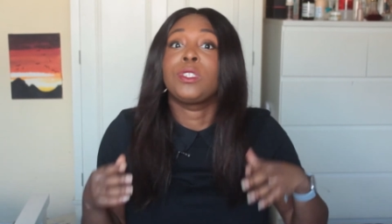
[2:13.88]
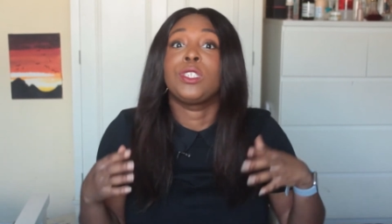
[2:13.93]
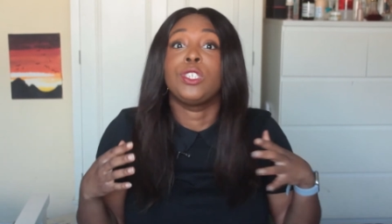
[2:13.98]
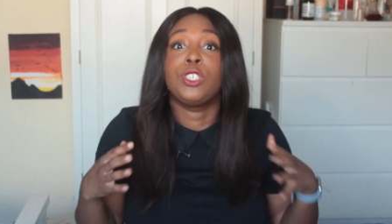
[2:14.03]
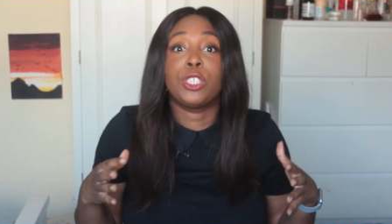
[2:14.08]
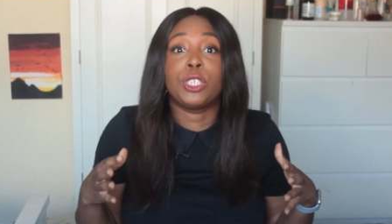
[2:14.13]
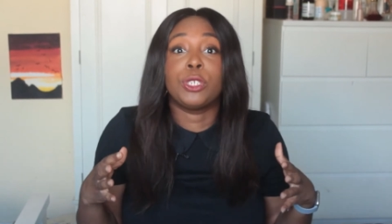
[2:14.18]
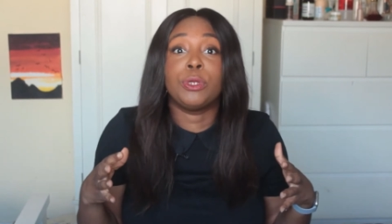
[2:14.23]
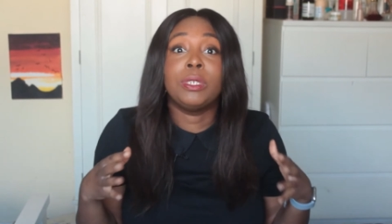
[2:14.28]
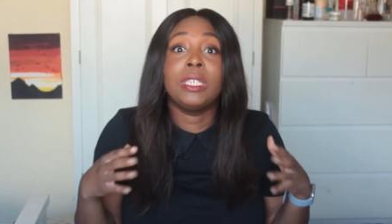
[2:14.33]

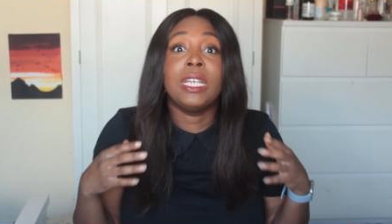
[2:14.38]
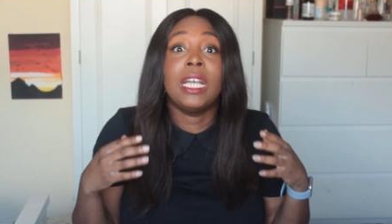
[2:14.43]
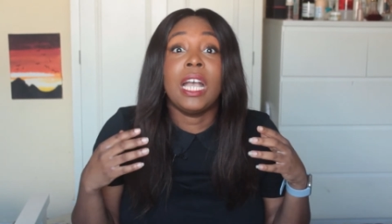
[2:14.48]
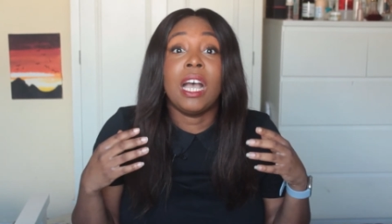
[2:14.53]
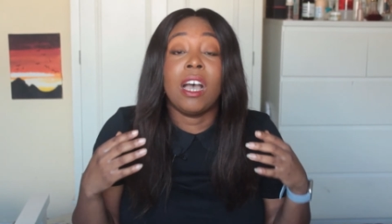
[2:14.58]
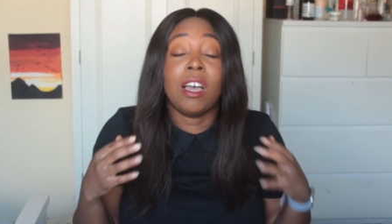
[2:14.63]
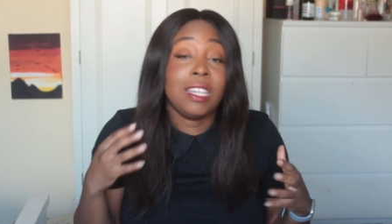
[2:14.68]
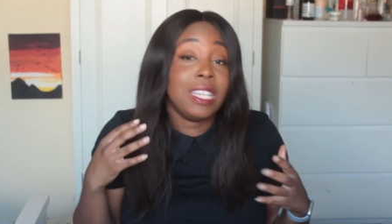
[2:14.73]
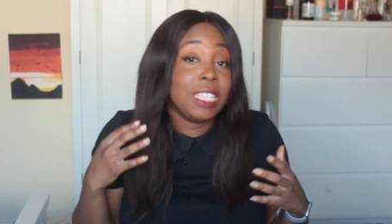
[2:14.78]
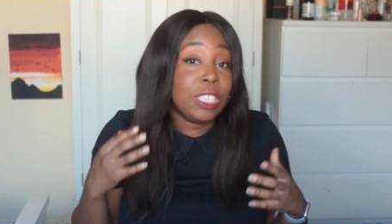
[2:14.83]
So
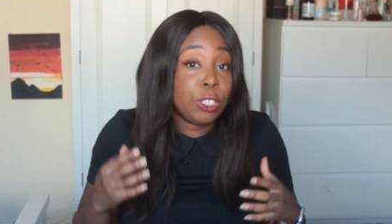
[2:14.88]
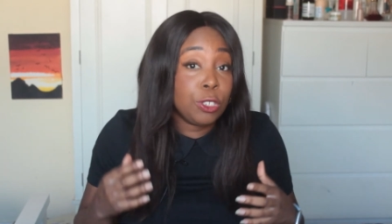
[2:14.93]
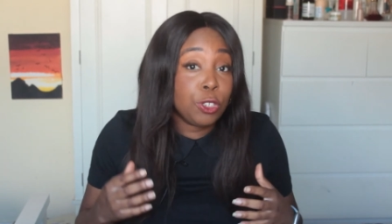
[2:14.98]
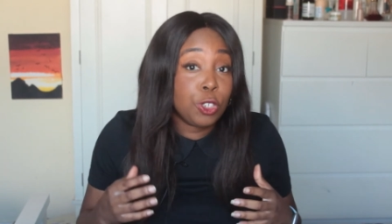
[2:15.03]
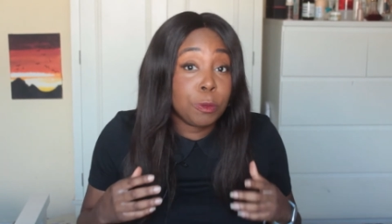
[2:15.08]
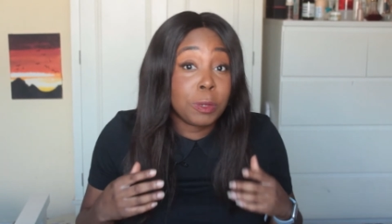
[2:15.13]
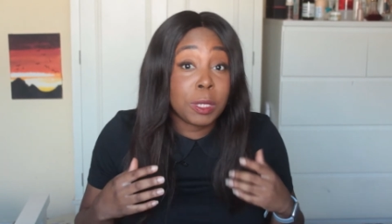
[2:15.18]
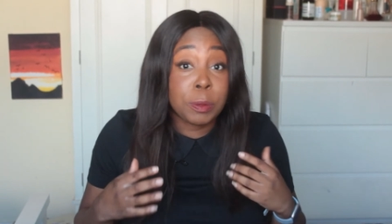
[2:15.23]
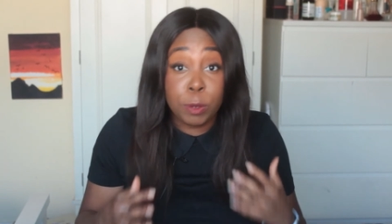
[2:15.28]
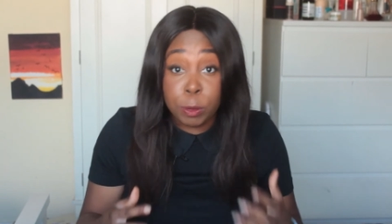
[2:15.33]
unless
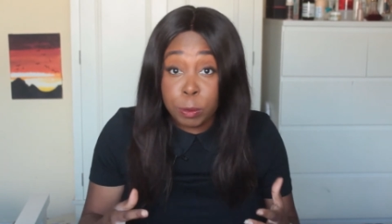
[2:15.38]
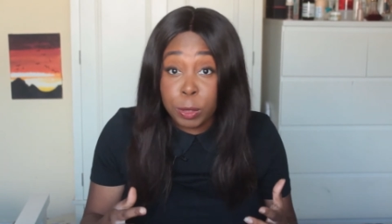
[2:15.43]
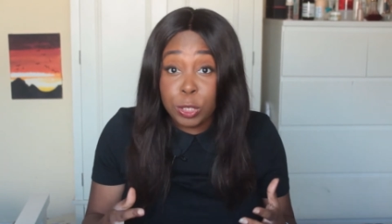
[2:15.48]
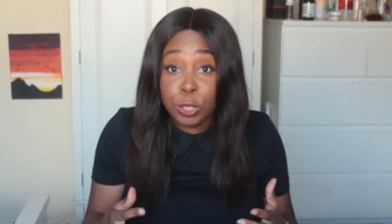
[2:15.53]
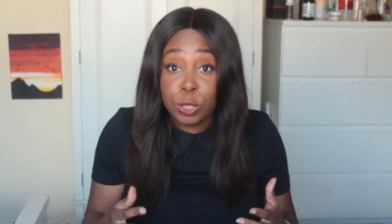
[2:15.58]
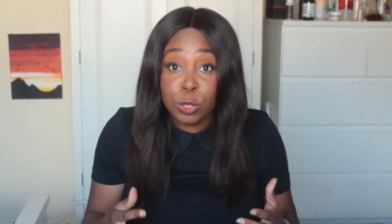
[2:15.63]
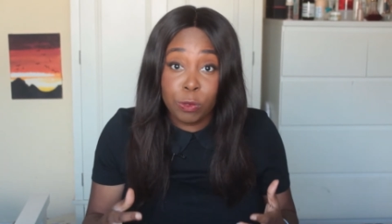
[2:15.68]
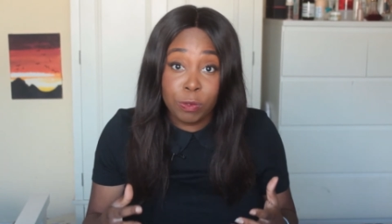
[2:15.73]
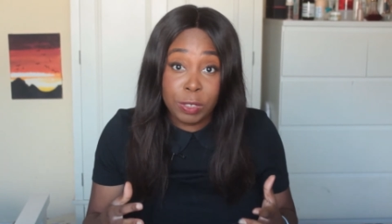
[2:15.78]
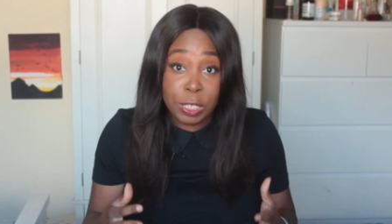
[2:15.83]
YouTube is
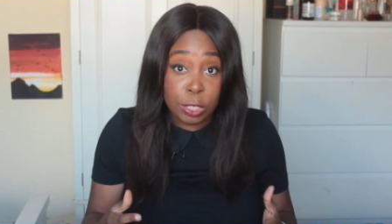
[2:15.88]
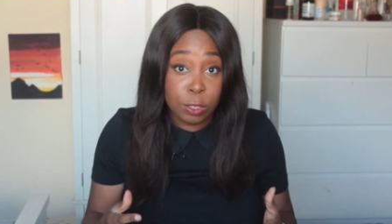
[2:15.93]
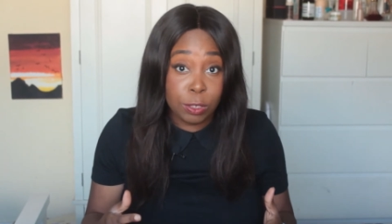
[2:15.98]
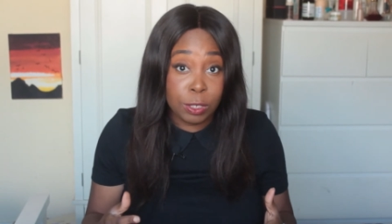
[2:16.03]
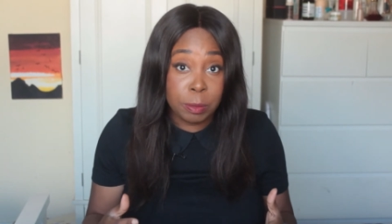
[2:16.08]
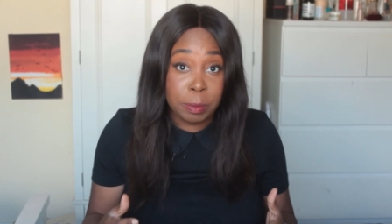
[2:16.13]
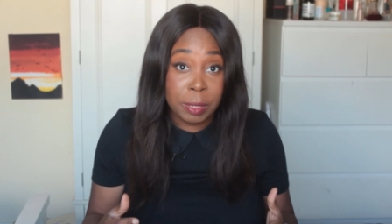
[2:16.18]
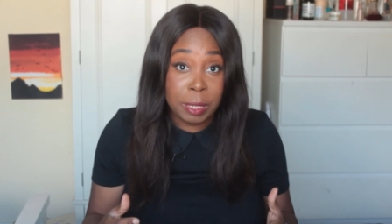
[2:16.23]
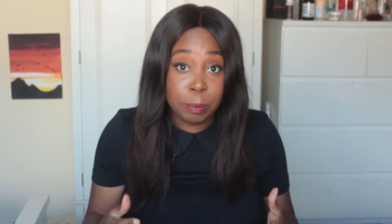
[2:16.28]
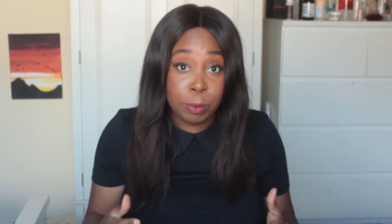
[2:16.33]
promoting your video
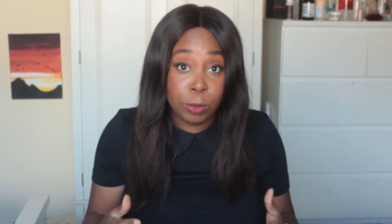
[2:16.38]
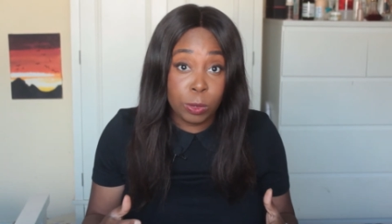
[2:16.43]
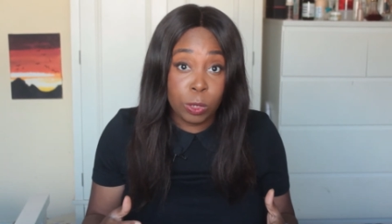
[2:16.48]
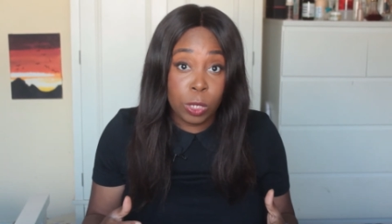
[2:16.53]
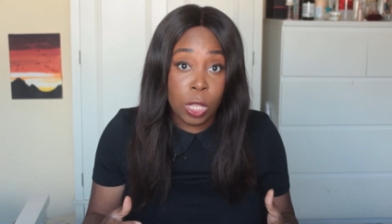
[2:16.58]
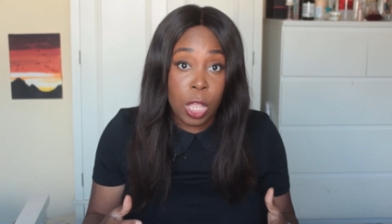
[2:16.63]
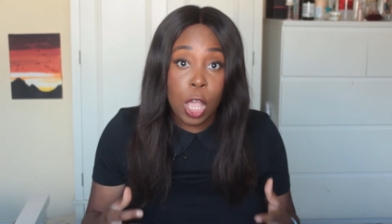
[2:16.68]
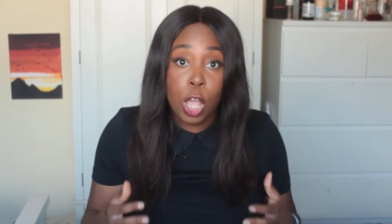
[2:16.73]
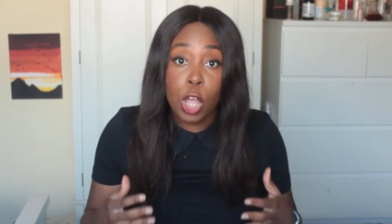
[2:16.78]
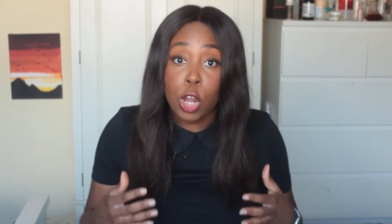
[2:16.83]
to people,
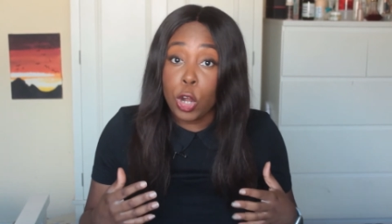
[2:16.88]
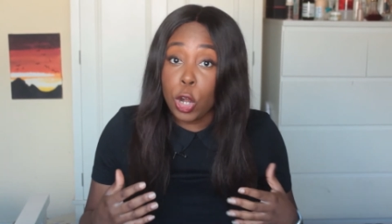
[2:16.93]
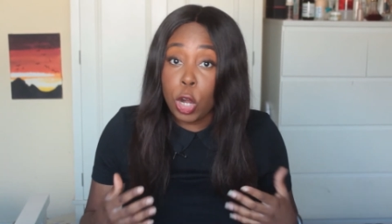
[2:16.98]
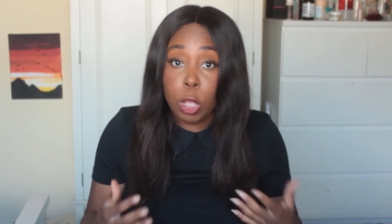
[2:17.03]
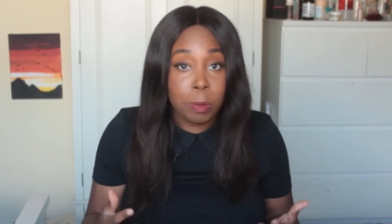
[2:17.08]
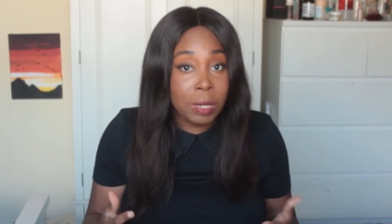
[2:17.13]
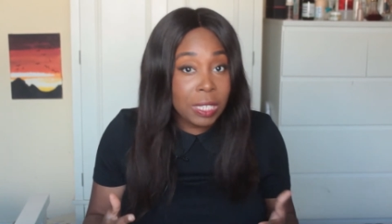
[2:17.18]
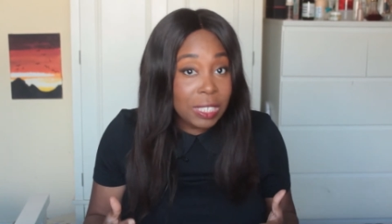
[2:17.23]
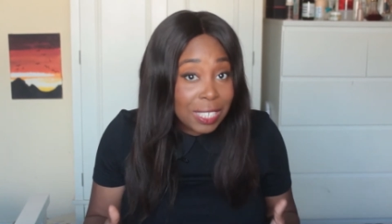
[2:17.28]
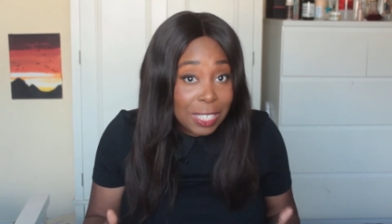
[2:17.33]

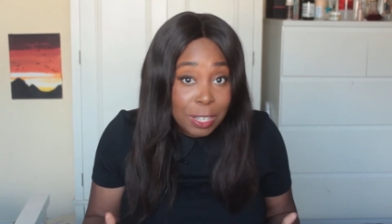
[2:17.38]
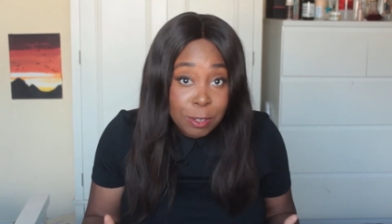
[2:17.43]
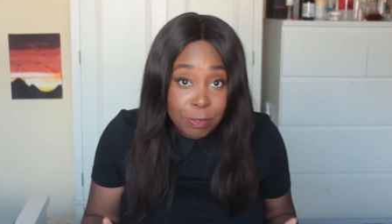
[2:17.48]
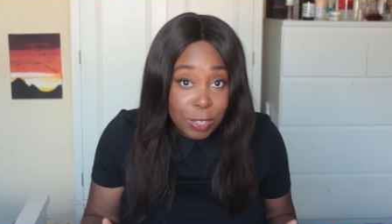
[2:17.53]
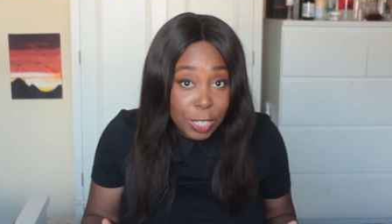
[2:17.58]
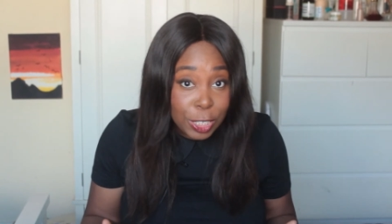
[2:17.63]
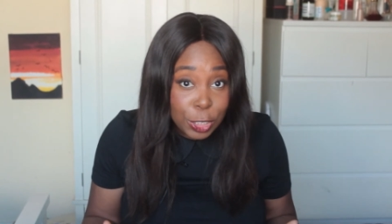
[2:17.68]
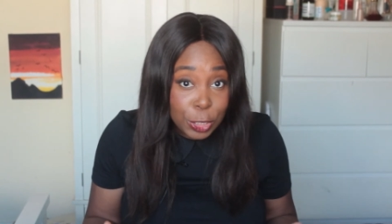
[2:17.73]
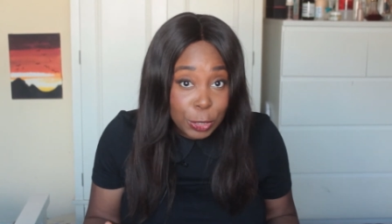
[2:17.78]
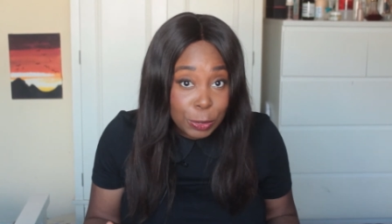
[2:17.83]
nobody's gonna
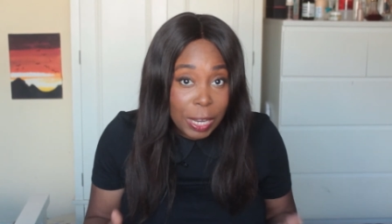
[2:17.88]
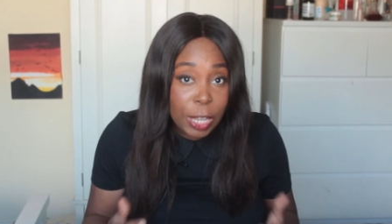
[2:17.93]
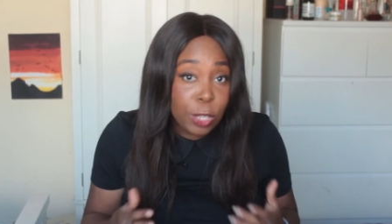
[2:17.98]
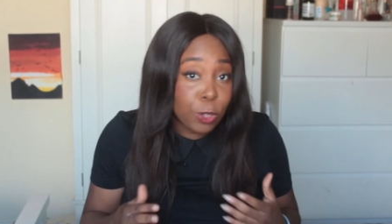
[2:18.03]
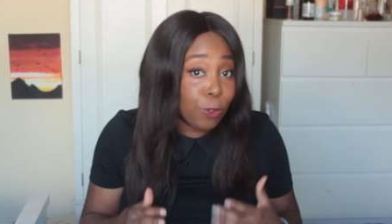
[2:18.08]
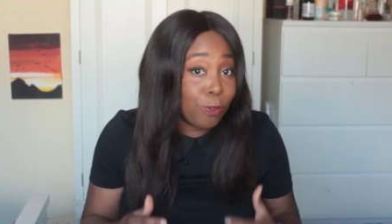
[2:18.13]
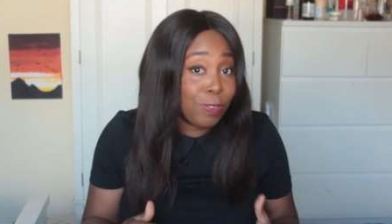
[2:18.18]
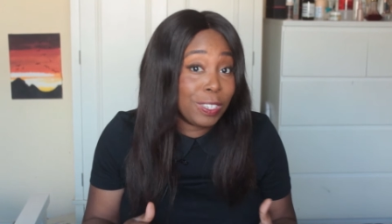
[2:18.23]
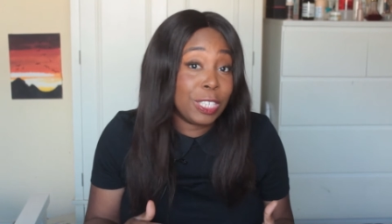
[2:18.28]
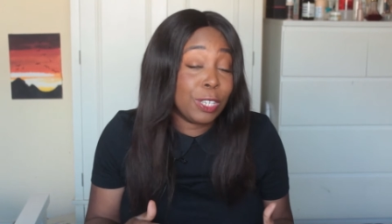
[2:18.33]
find you and
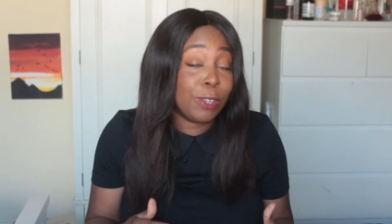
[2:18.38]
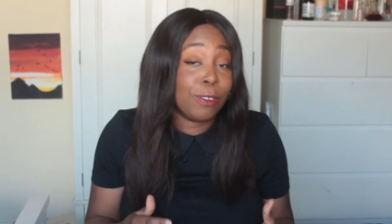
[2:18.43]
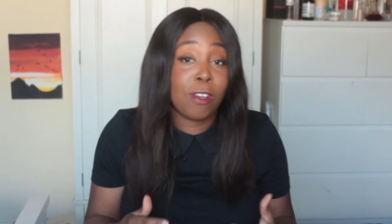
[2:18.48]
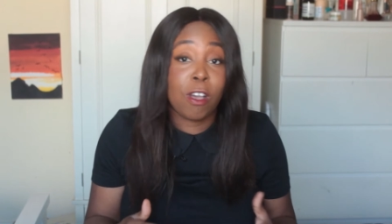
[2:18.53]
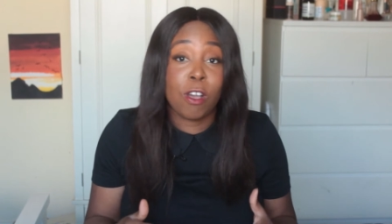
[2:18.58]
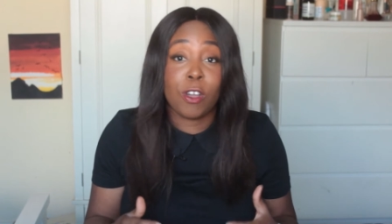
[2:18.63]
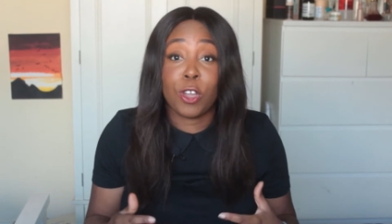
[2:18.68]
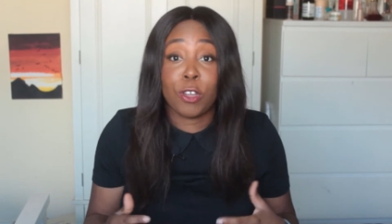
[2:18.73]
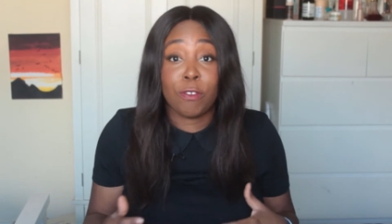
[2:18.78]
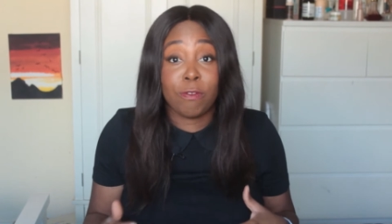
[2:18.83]
your video
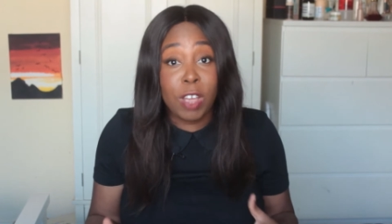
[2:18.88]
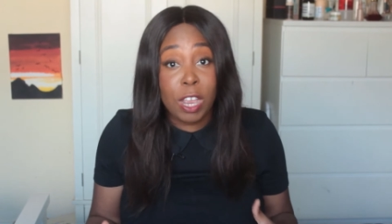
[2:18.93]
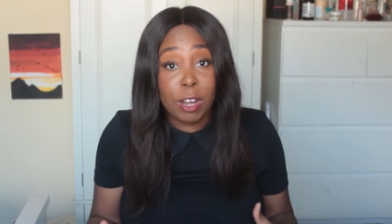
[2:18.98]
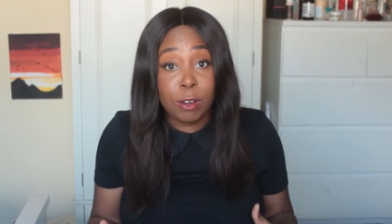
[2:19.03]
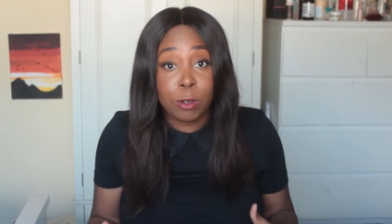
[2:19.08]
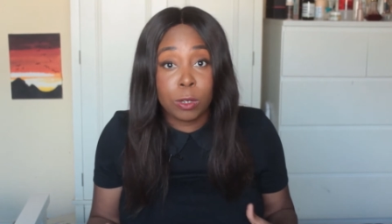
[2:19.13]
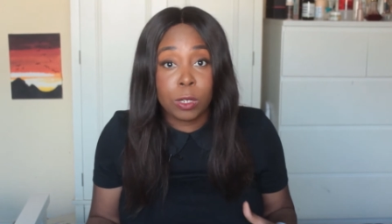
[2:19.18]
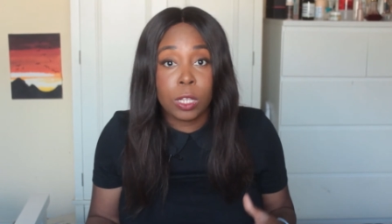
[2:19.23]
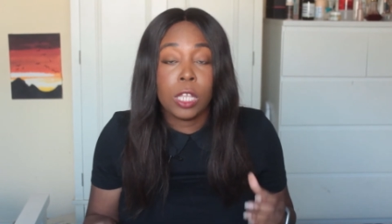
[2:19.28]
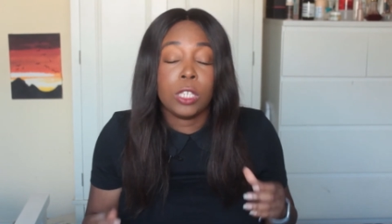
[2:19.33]
can't go
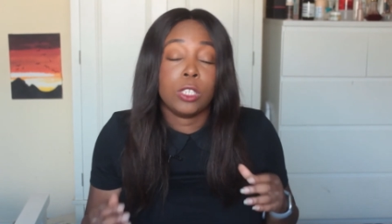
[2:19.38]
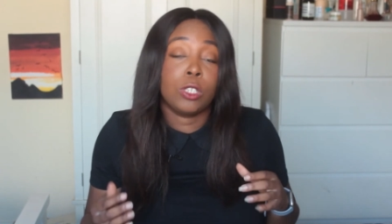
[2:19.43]
viral.